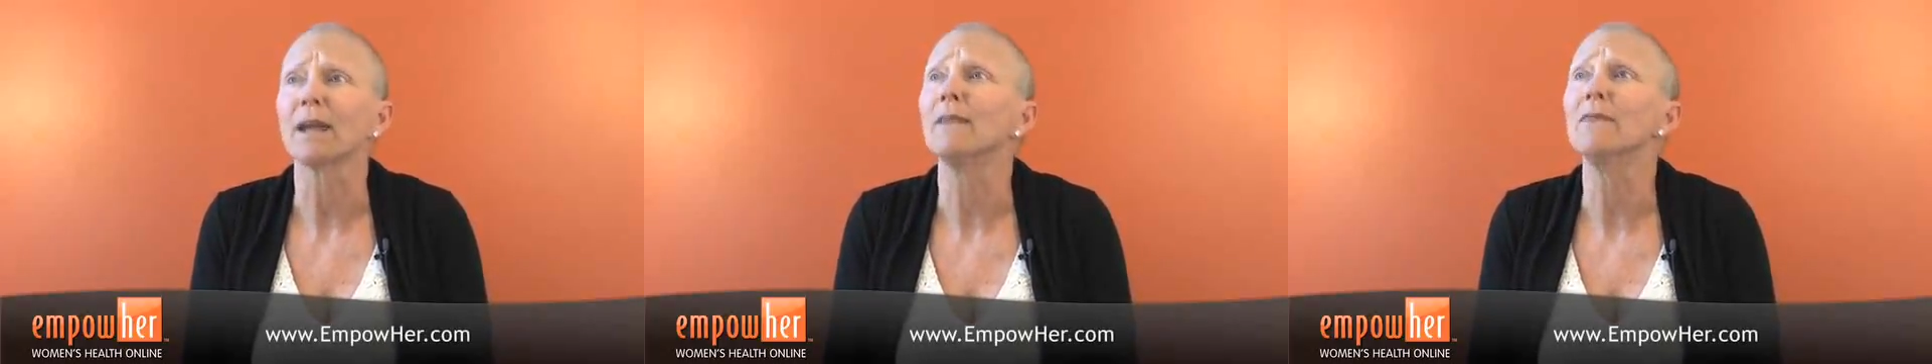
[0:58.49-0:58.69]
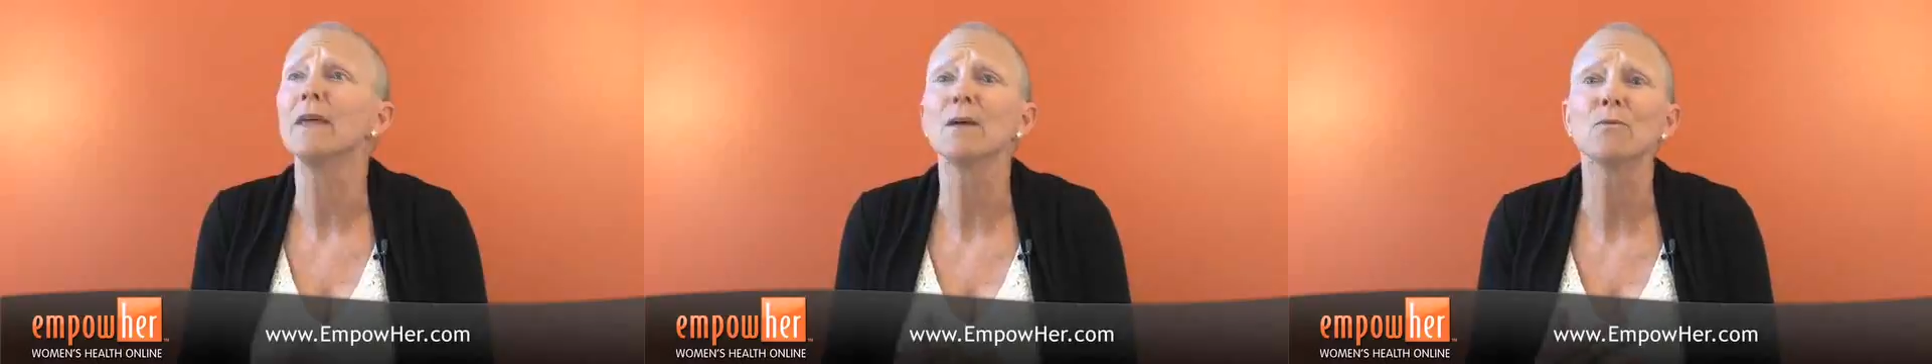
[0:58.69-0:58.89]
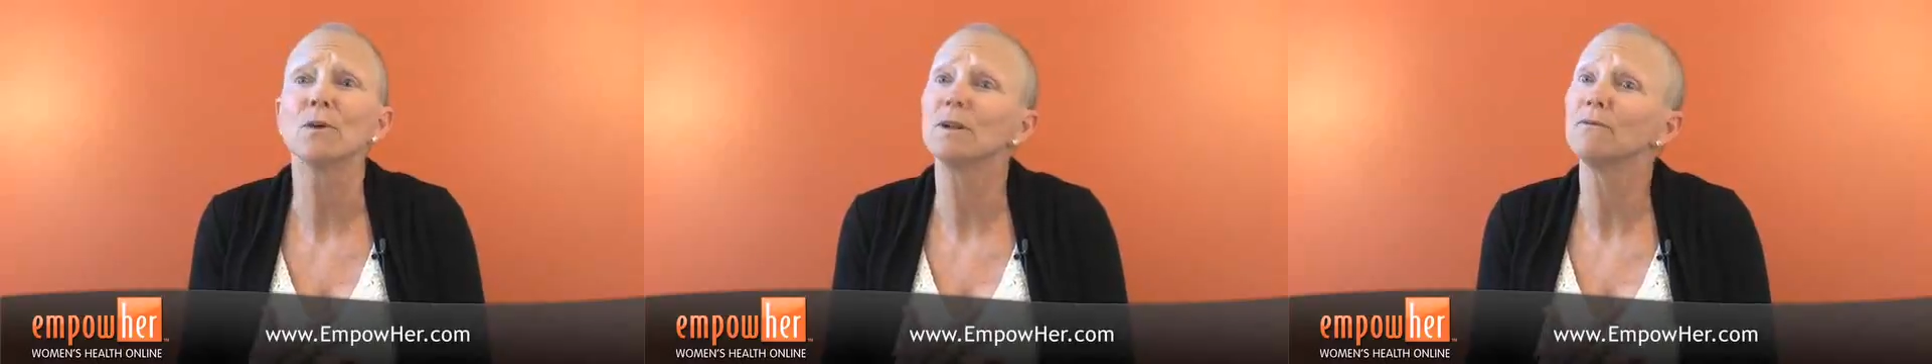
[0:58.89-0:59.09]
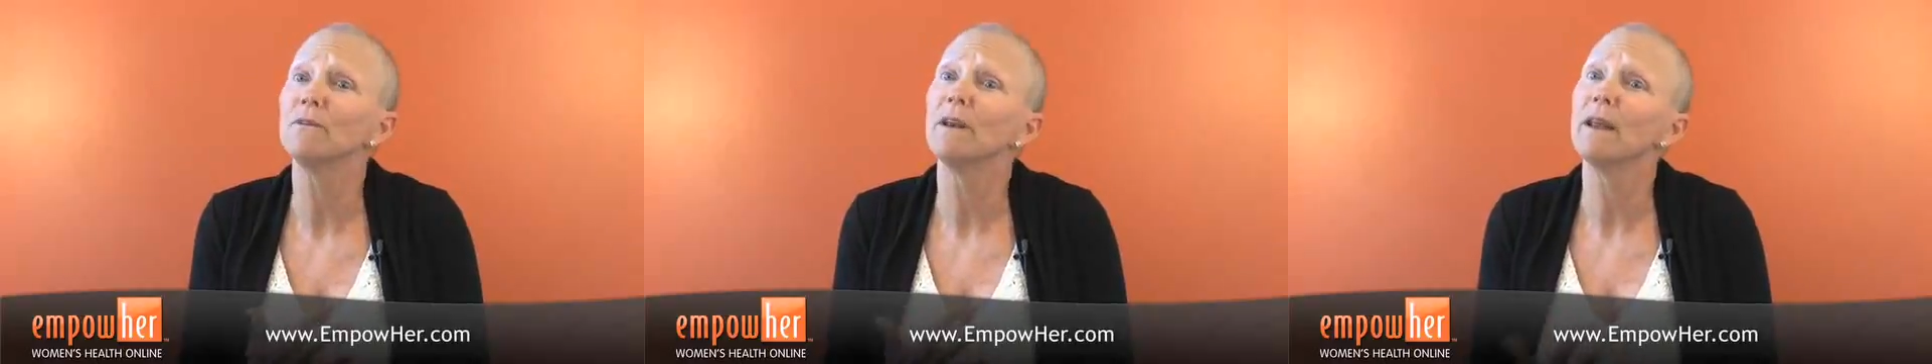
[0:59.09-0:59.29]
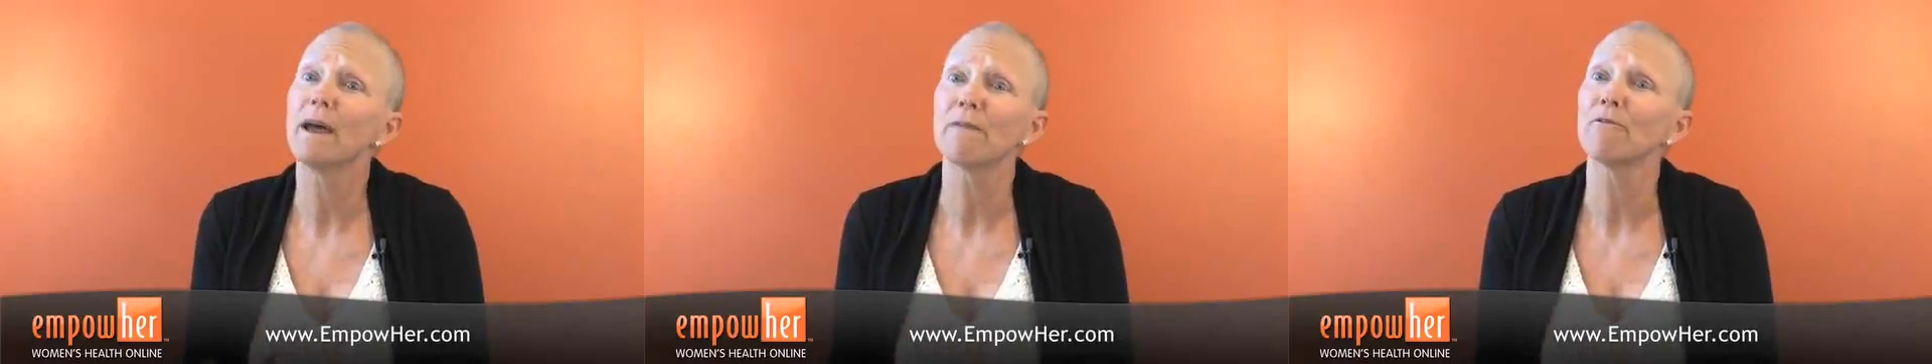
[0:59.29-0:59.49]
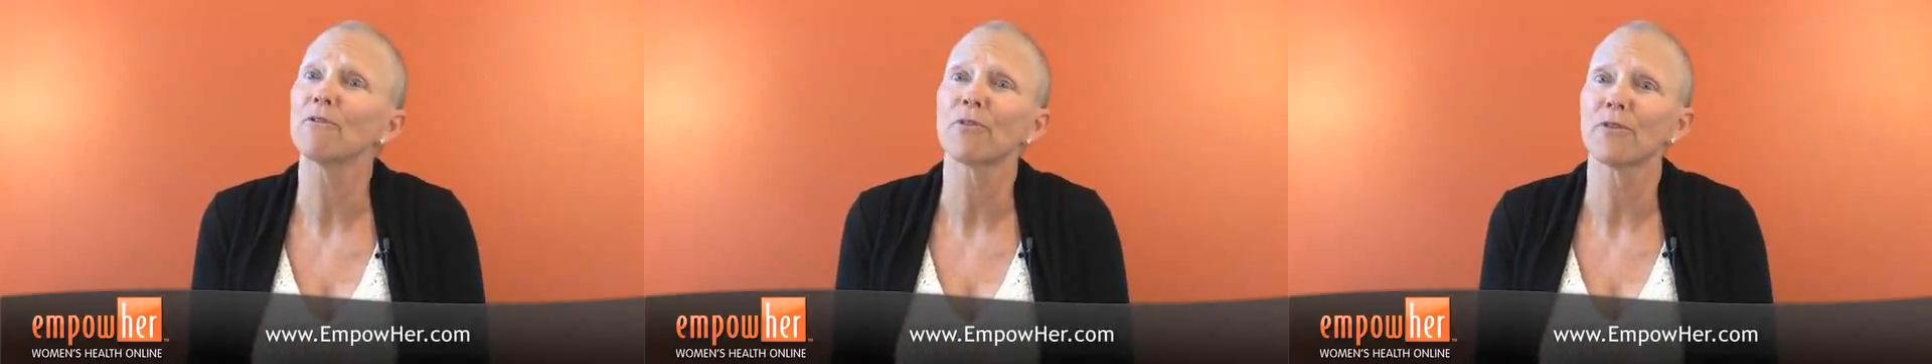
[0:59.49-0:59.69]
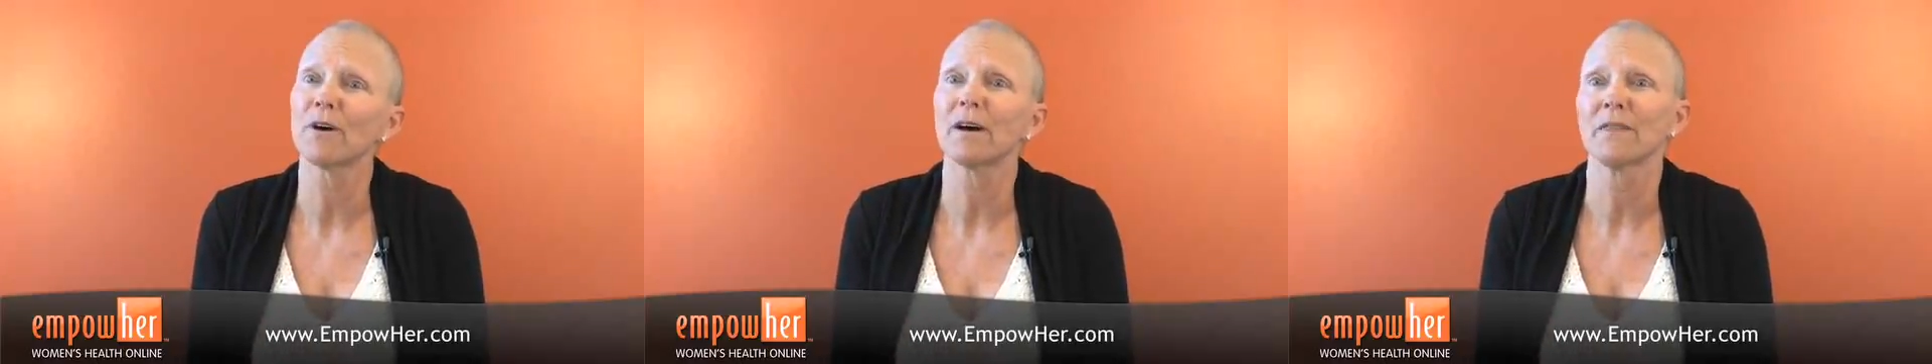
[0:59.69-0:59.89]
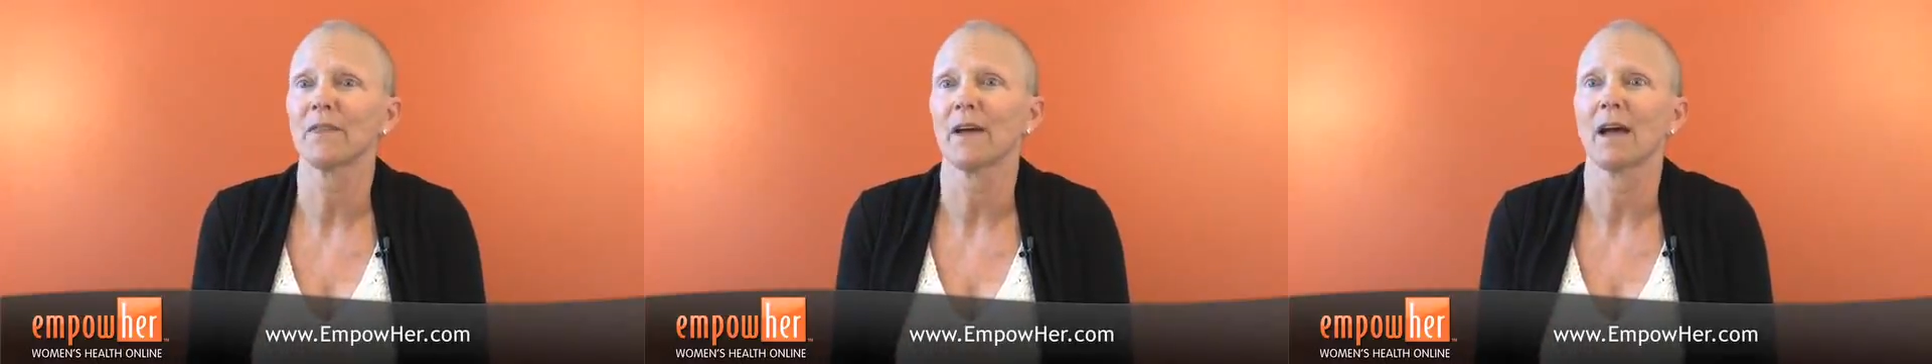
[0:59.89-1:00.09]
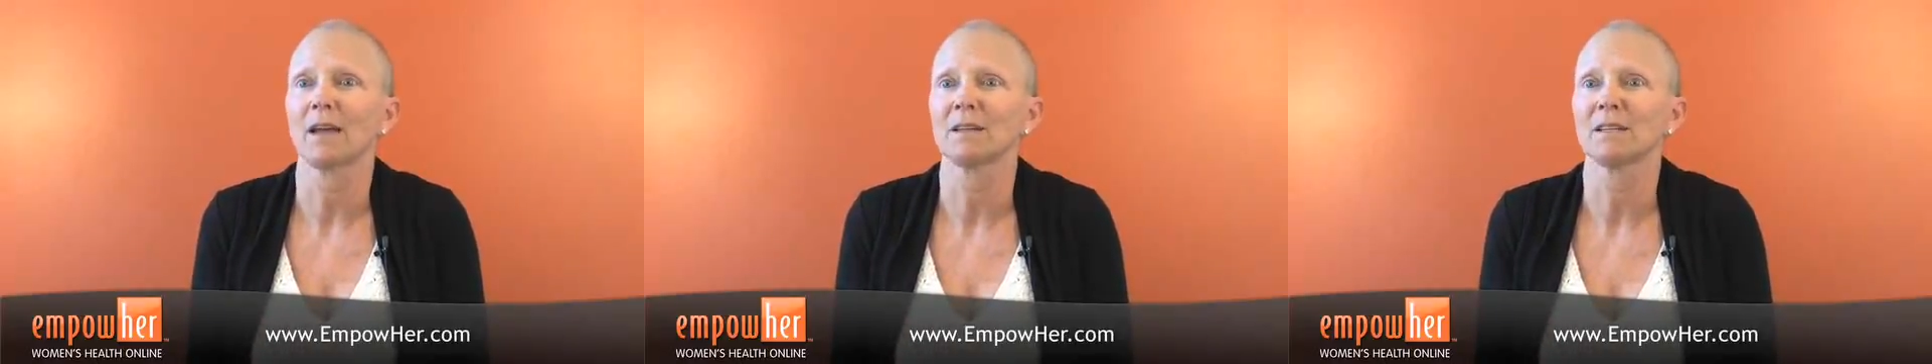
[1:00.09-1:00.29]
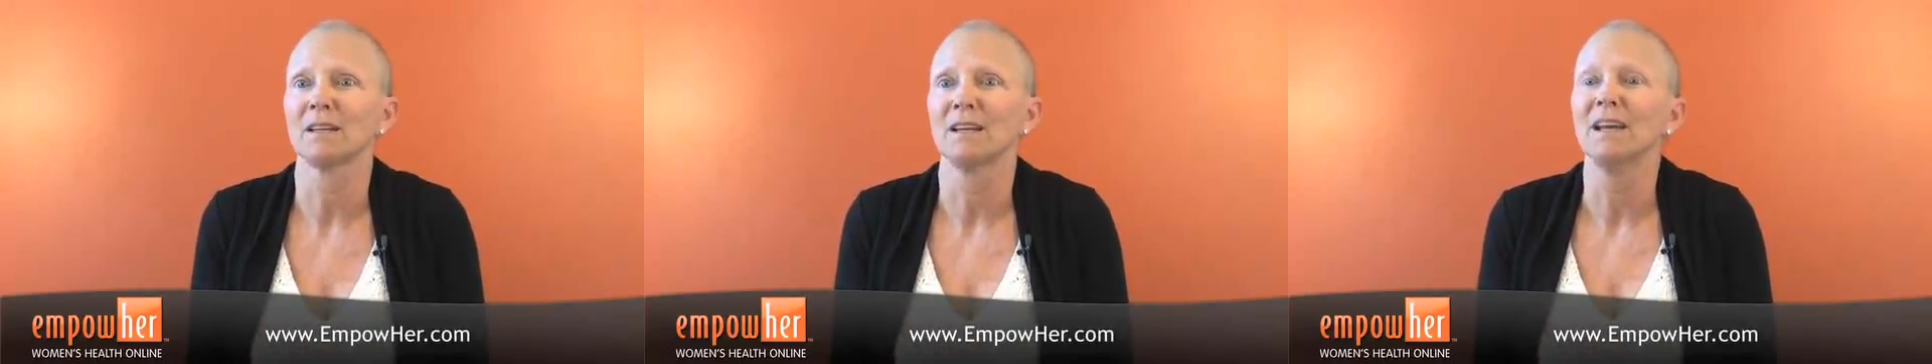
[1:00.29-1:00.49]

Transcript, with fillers: And they would have never thought that.